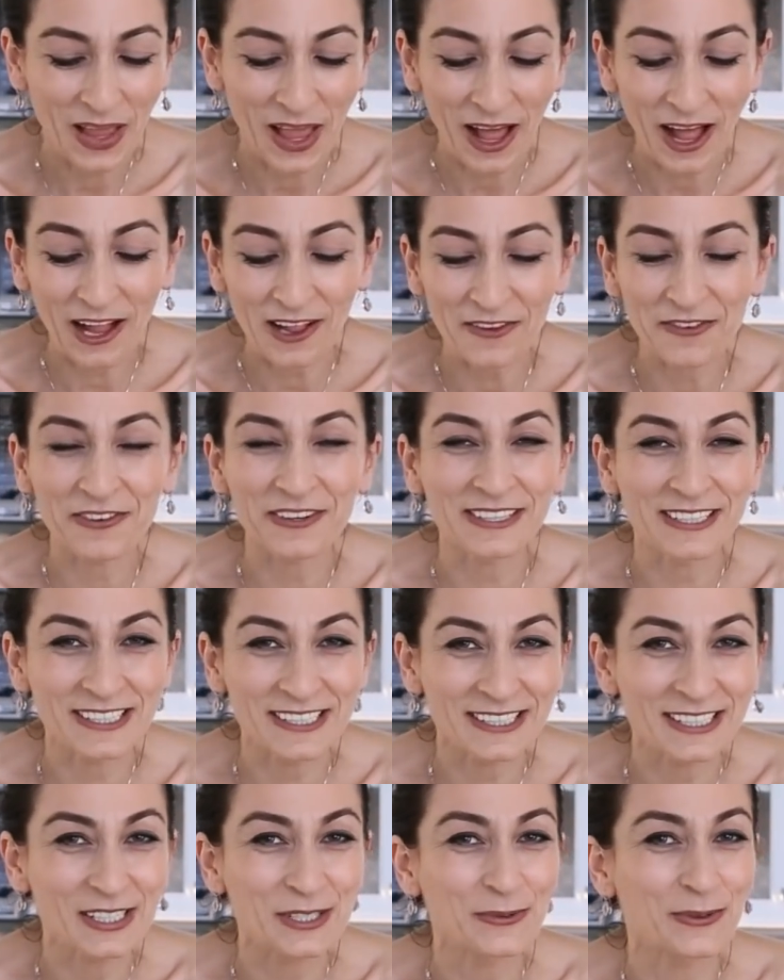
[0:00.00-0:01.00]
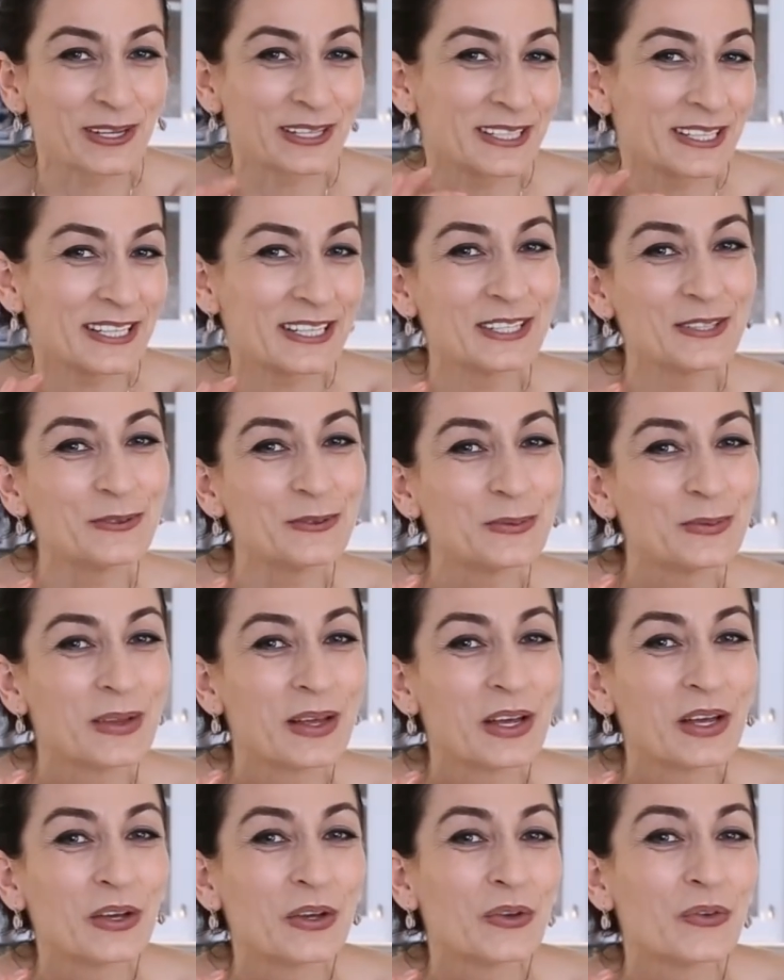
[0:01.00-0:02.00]
I'll finish this one in
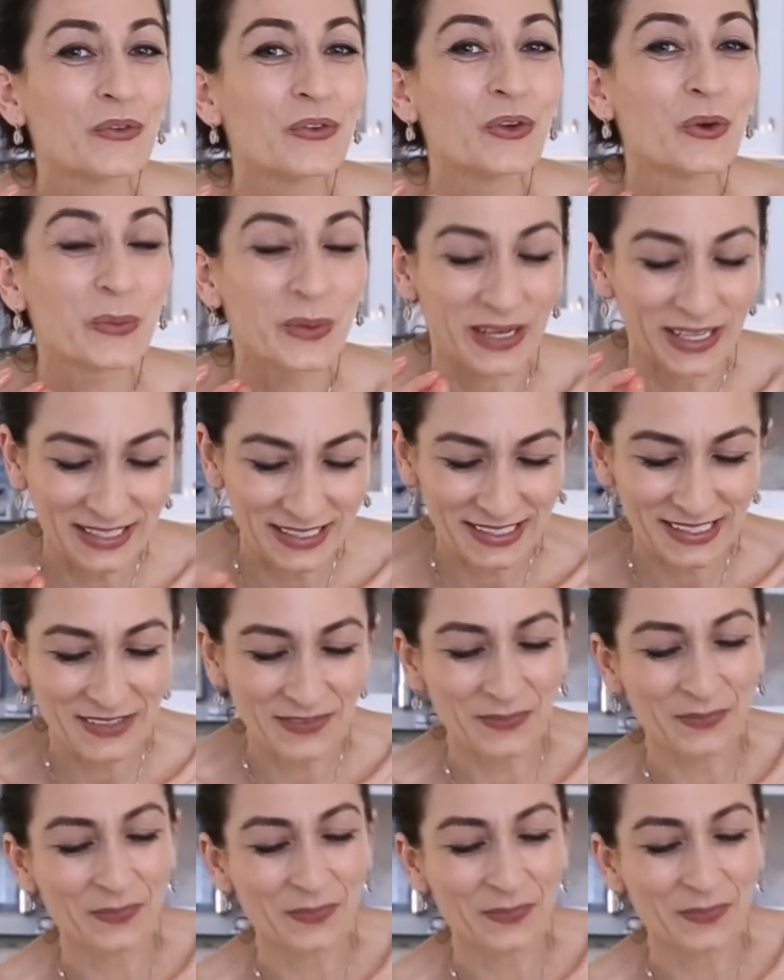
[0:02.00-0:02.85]
a few minutes.